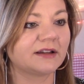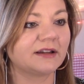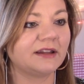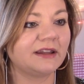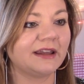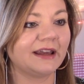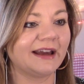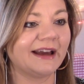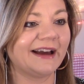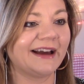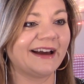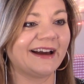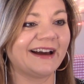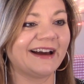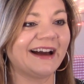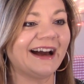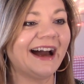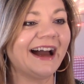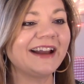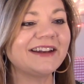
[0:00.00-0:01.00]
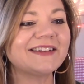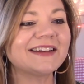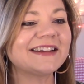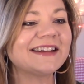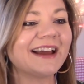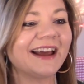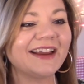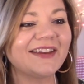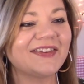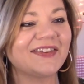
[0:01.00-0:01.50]
Yeah, didn't
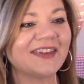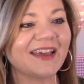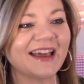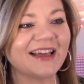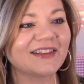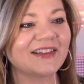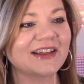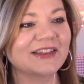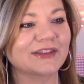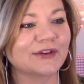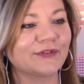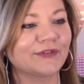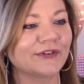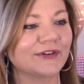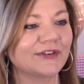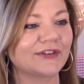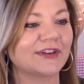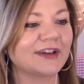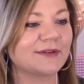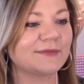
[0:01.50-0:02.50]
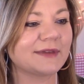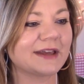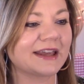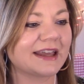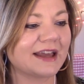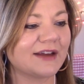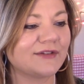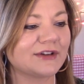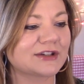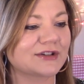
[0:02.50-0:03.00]
I say, like, the first time they
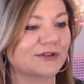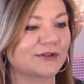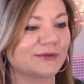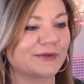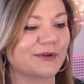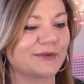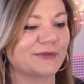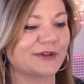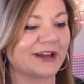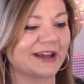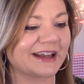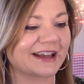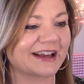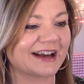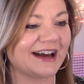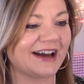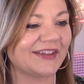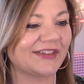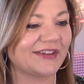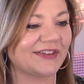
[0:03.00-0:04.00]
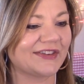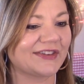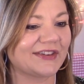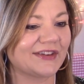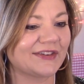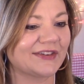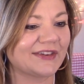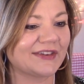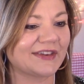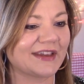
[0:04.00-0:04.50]
gave it to him, I'm like, God, this
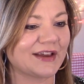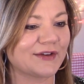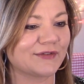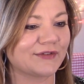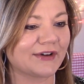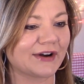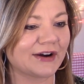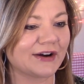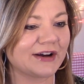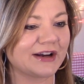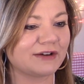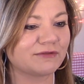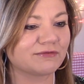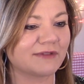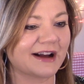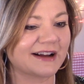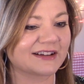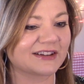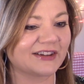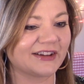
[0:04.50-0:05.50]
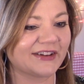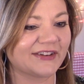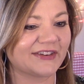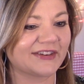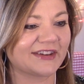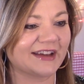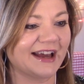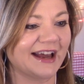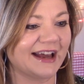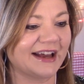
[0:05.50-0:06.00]
is a very reckless
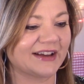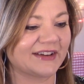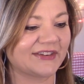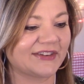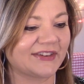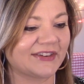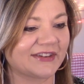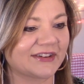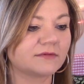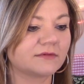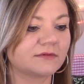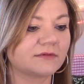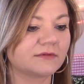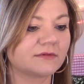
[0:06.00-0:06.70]
test.